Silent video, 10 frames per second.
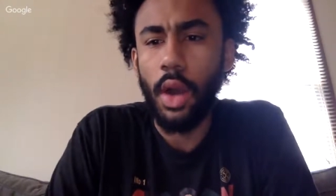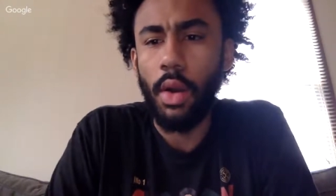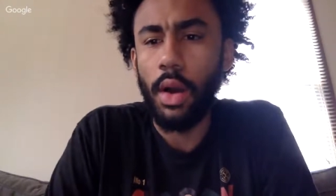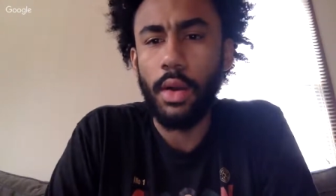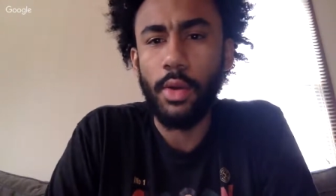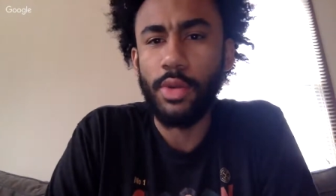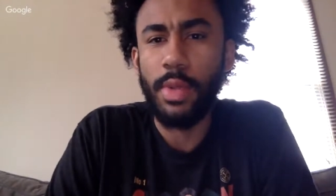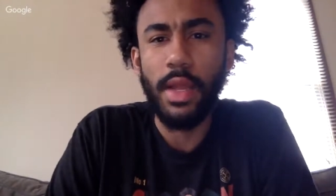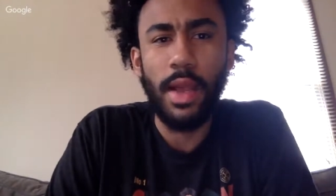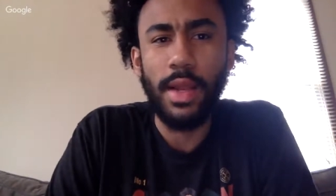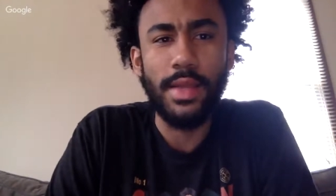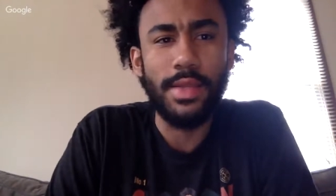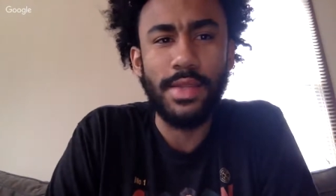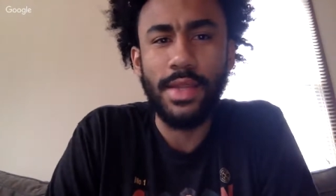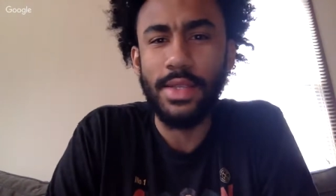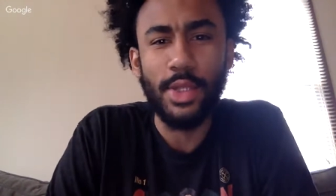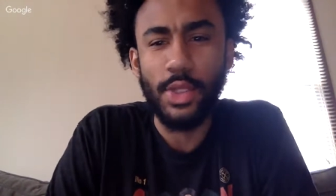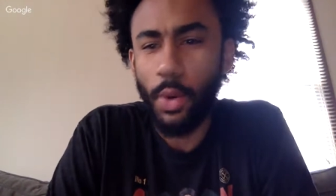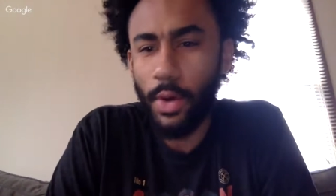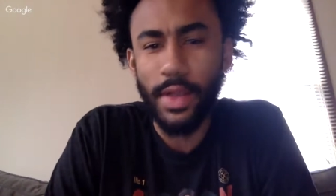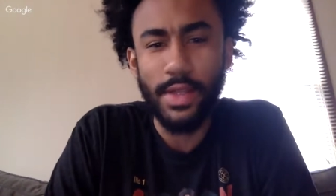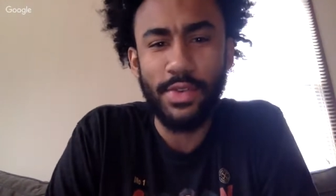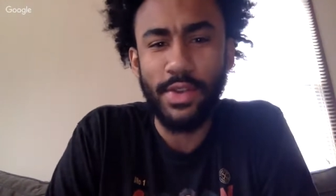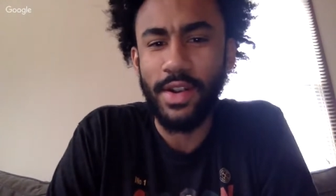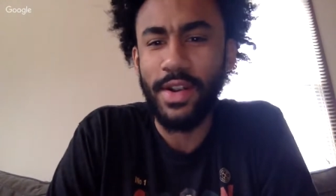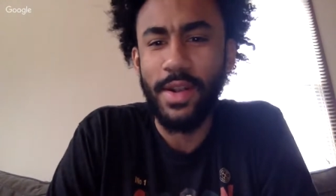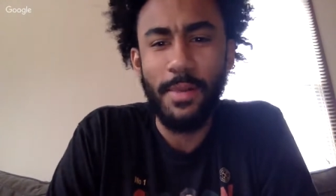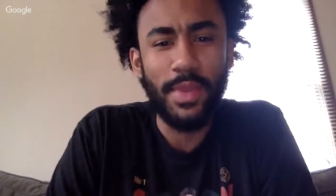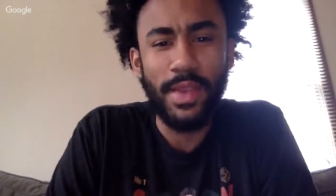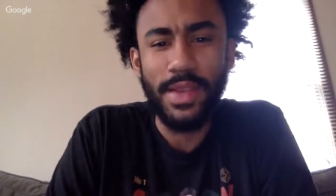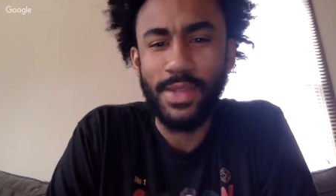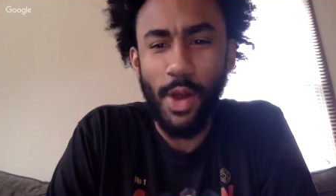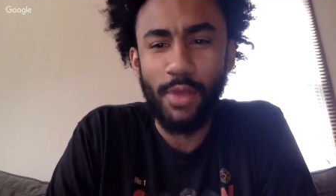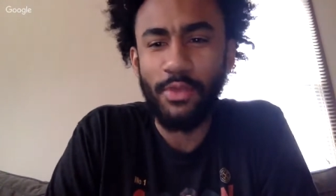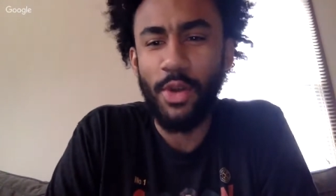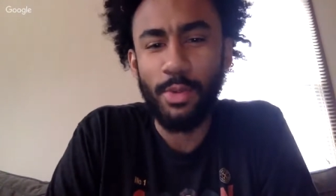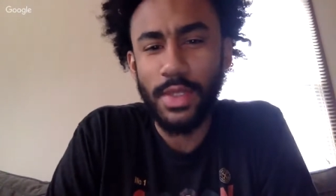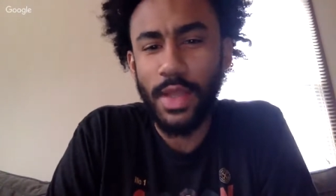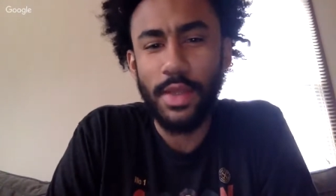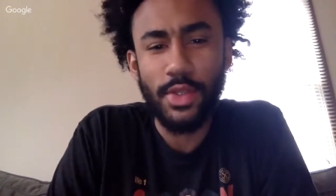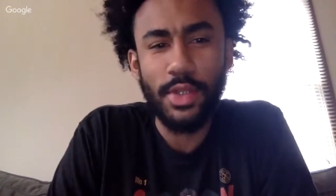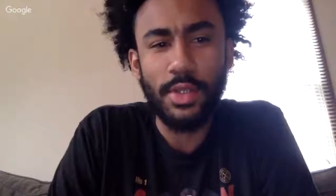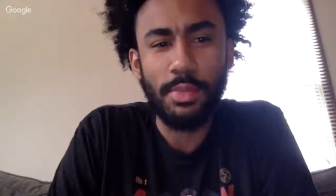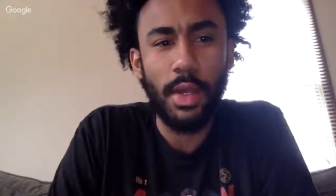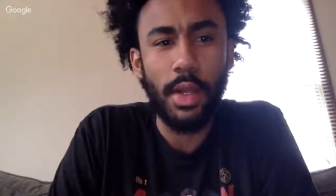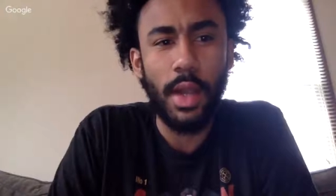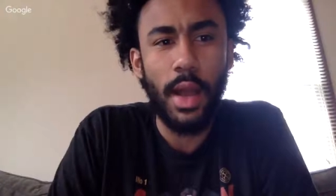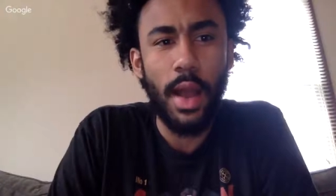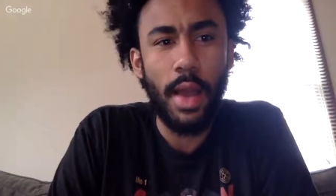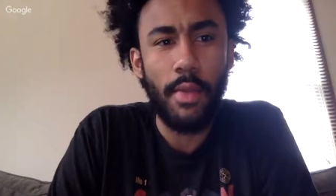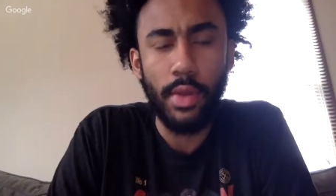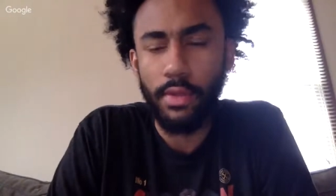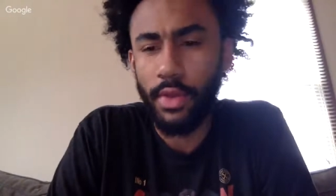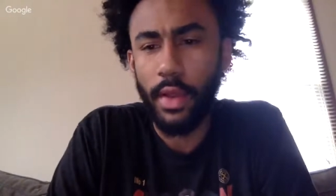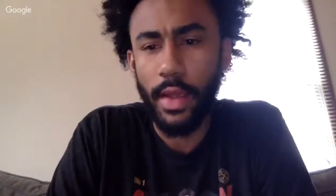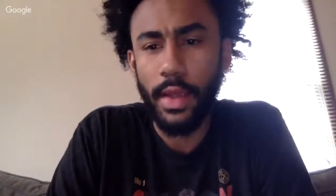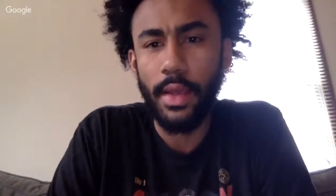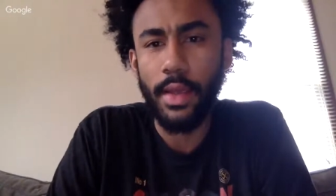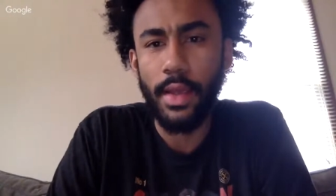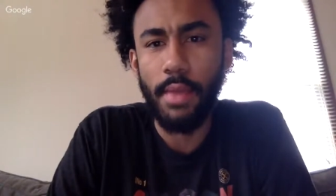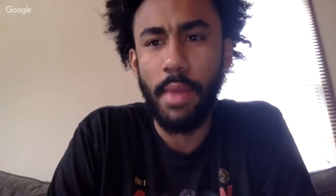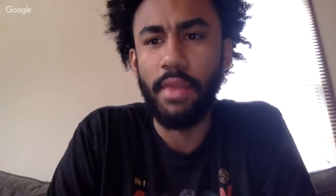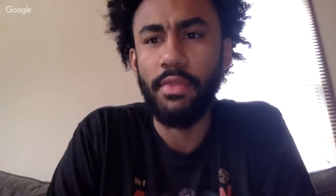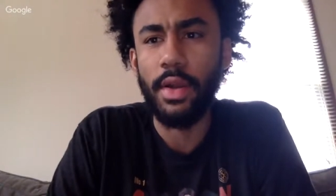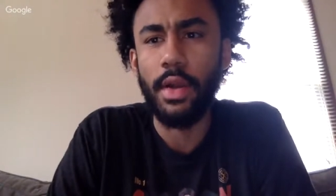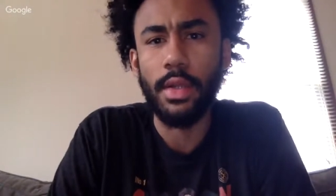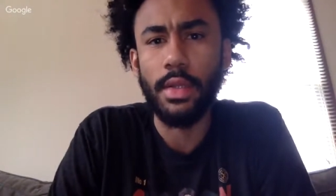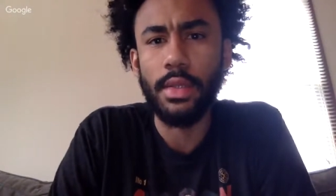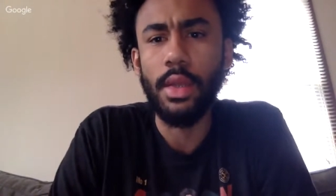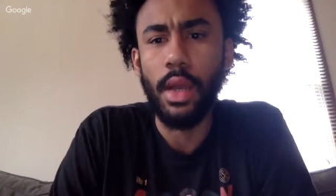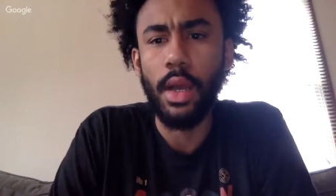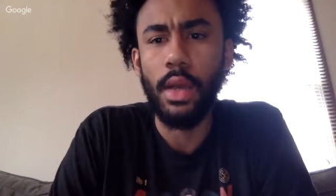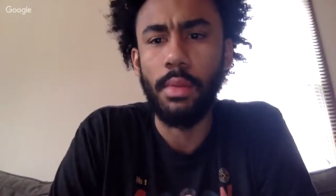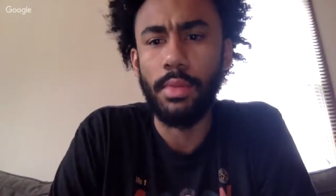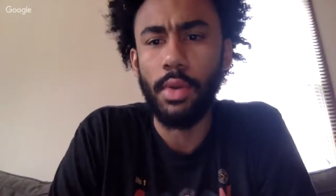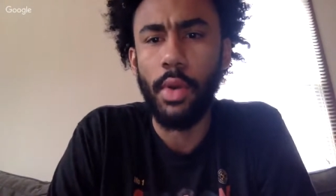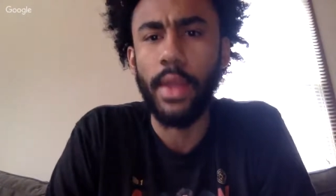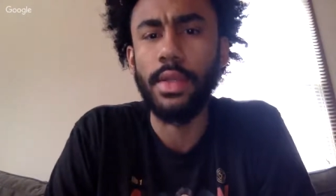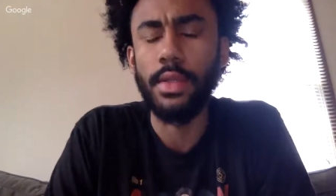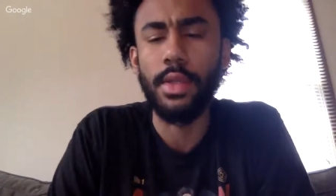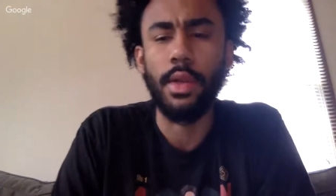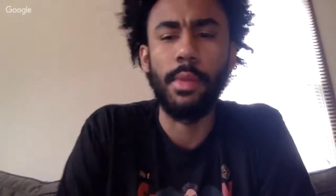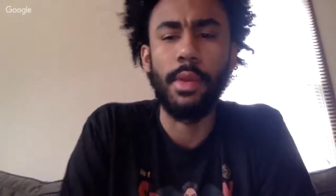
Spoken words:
Coach Beeline, he's notorious for his long film sessions, but I really feel like it benefited us going into the tournament.